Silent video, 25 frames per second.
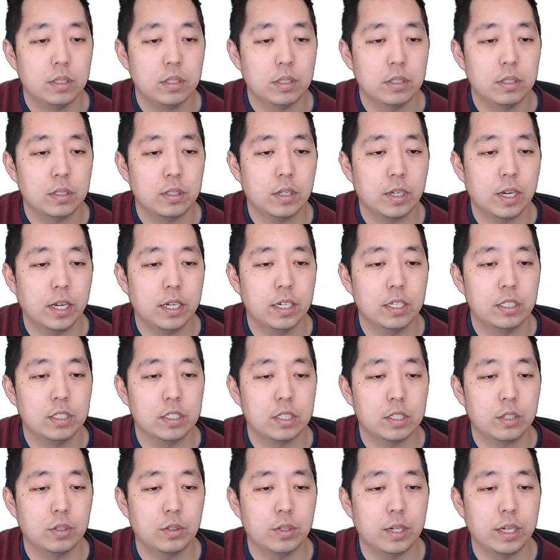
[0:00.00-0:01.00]
You kind of
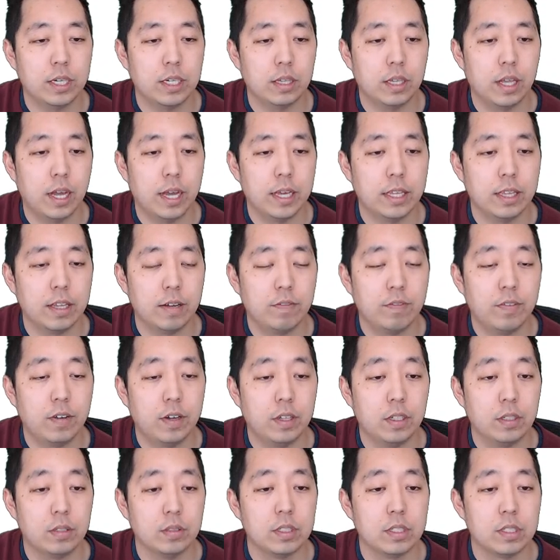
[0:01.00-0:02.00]
just create a line that
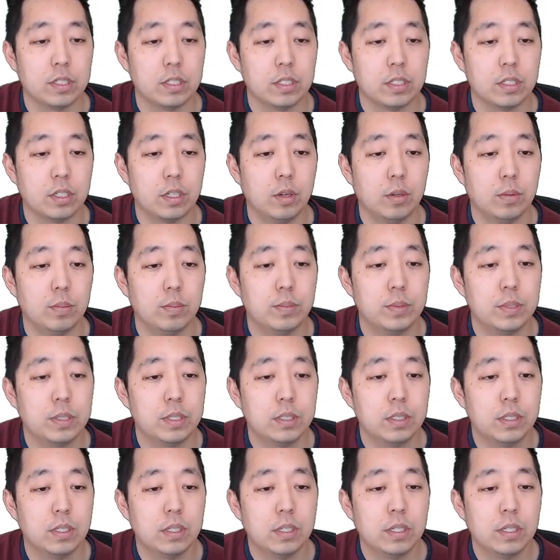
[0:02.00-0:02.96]
follows the slopes.